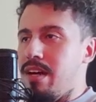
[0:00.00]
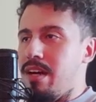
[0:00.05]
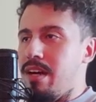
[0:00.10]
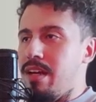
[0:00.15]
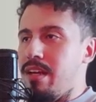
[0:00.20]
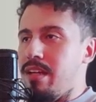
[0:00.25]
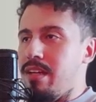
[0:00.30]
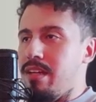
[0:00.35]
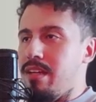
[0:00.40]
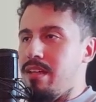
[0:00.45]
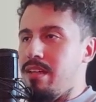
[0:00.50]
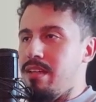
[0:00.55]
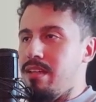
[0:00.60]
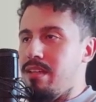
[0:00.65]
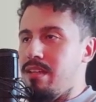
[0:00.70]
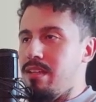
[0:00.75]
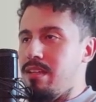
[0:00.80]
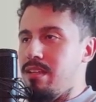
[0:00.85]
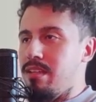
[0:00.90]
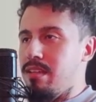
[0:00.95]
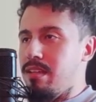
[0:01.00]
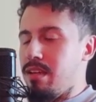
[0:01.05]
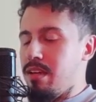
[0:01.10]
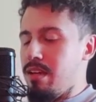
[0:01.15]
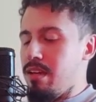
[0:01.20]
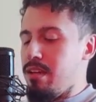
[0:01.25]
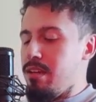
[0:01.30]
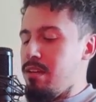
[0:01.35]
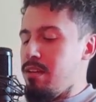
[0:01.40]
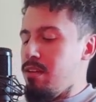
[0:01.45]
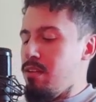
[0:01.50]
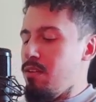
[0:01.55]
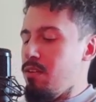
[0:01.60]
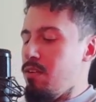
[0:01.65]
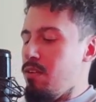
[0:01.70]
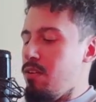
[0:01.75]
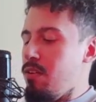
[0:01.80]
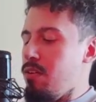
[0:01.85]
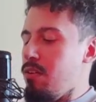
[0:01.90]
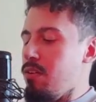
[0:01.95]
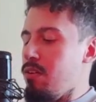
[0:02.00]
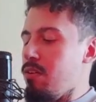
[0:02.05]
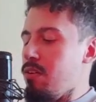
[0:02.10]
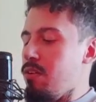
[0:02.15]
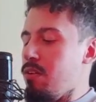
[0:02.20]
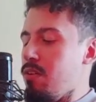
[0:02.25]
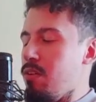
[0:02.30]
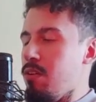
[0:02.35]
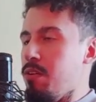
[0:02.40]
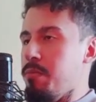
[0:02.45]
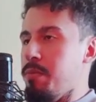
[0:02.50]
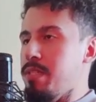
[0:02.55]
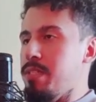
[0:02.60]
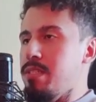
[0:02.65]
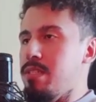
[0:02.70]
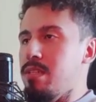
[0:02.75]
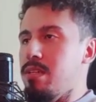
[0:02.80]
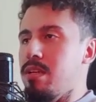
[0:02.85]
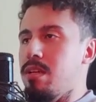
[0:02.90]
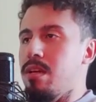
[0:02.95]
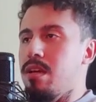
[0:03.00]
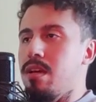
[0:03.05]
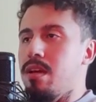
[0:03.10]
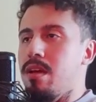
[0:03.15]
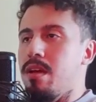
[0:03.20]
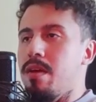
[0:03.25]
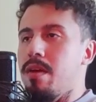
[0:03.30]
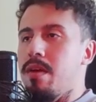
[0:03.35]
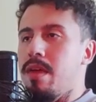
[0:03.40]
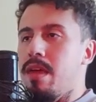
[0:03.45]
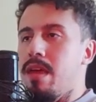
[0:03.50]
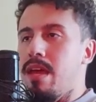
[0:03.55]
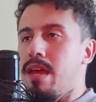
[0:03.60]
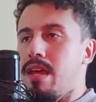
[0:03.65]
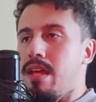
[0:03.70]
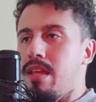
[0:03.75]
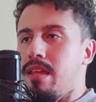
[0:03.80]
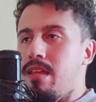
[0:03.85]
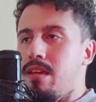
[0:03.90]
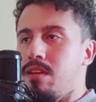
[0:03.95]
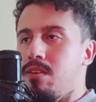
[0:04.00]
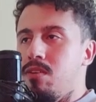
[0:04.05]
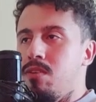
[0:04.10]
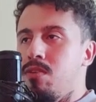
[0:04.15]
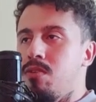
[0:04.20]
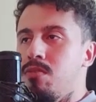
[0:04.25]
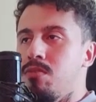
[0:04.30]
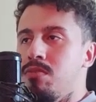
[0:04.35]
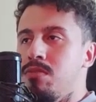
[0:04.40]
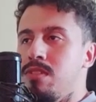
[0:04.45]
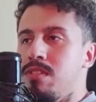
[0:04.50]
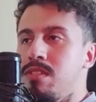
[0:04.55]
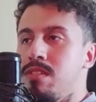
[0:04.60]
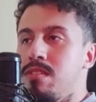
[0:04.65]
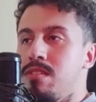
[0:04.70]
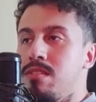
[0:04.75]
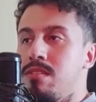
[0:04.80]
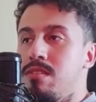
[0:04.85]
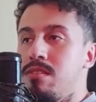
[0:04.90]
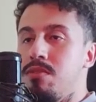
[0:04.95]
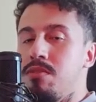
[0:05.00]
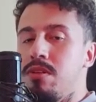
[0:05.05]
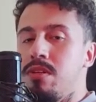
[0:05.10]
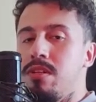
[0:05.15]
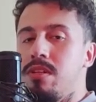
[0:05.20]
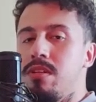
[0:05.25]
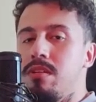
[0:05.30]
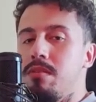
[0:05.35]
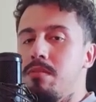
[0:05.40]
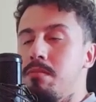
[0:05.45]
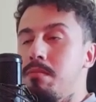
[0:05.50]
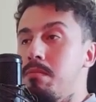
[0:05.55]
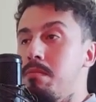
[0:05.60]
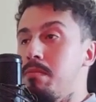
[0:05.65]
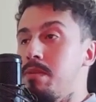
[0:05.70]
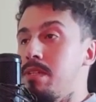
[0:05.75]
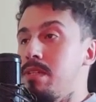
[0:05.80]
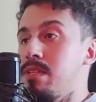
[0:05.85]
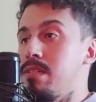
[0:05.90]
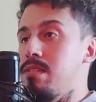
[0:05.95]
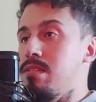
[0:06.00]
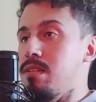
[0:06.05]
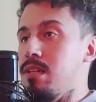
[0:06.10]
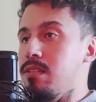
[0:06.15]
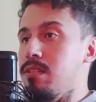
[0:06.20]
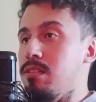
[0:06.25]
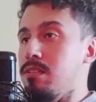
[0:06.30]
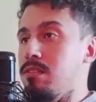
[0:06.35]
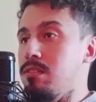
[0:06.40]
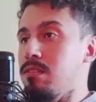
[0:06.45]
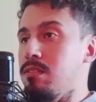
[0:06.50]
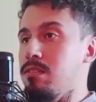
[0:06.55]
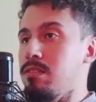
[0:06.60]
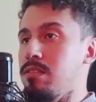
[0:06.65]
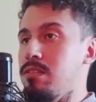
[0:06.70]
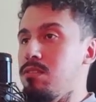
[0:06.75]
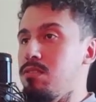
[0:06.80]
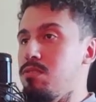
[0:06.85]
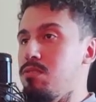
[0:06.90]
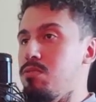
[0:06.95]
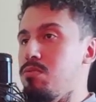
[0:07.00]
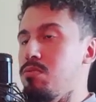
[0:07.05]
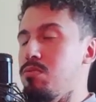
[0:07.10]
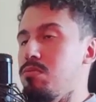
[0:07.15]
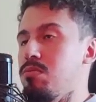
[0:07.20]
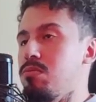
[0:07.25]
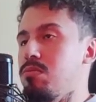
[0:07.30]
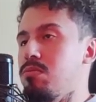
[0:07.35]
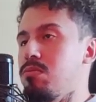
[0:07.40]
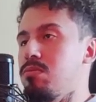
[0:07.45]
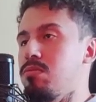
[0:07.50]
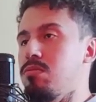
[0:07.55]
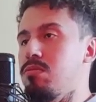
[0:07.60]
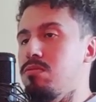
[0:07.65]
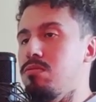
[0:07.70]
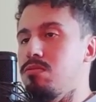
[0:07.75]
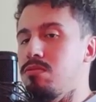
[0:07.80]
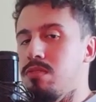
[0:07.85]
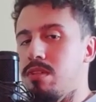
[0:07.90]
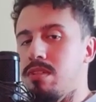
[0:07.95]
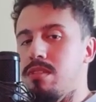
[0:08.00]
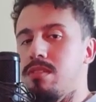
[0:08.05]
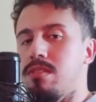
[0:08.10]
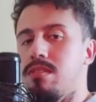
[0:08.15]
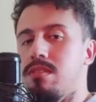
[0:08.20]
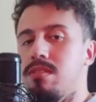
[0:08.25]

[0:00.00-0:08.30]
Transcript: I can comment, the code is still here, but it's not going to run.